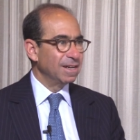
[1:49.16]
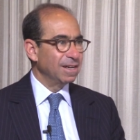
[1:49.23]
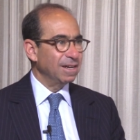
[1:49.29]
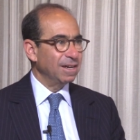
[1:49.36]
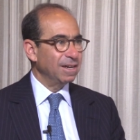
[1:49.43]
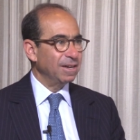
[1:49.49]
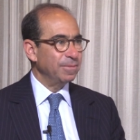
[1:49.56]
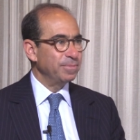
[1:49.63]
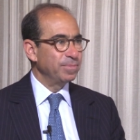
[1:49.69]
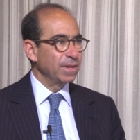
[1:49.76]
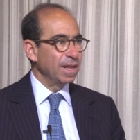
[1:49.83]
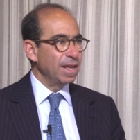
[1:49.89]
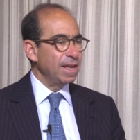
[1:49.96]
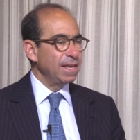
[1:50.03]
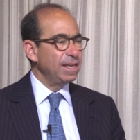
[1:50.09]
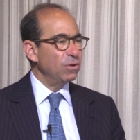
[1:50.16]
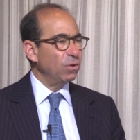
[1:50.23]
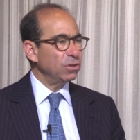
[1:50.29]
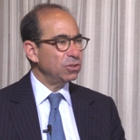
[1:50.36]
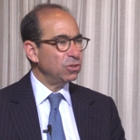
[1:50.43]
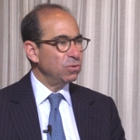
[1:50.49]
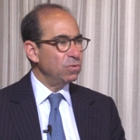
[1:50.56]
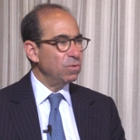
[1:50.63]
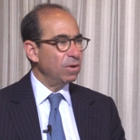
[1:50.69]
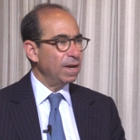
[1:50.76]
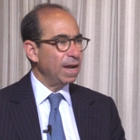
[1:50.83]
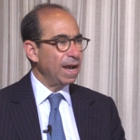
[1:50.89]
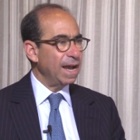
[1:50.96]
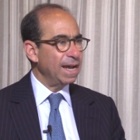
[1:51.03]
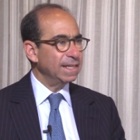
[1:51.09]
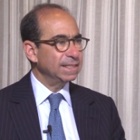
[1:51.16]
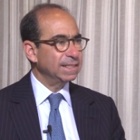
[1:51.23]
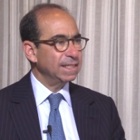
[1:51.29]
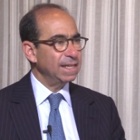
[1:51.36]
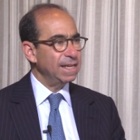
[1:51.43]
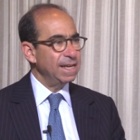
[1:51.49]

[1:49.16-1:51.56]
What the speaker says: Mm-hmm. He also has